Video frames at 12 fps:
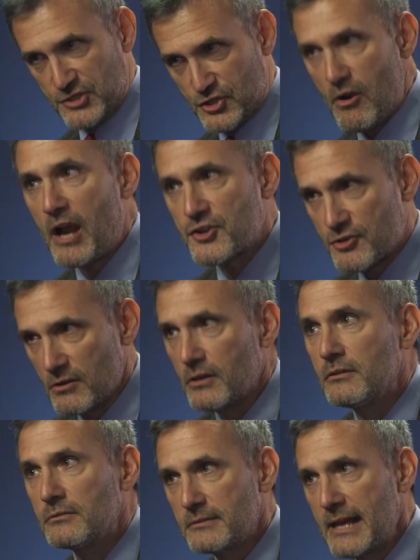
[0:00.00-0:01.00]

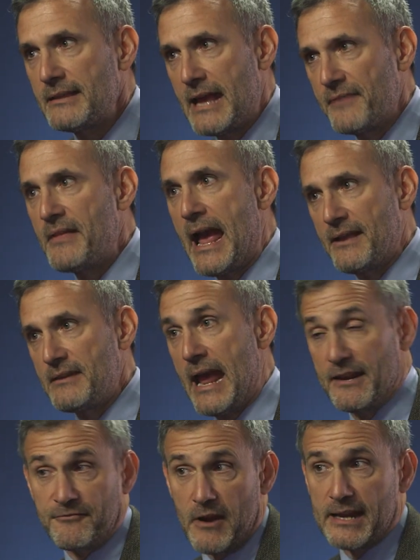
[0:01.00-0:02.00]
structural that, and, yeah. and, and,
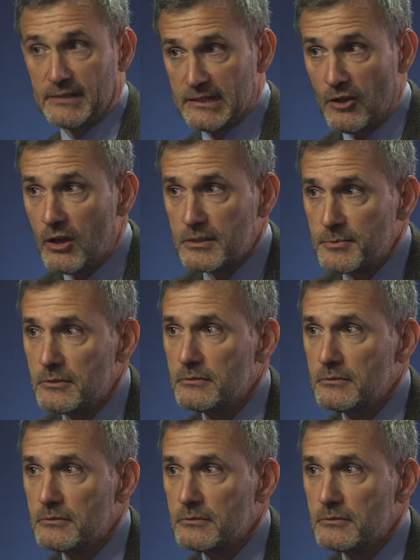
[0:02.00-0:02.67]
and frankly laudable.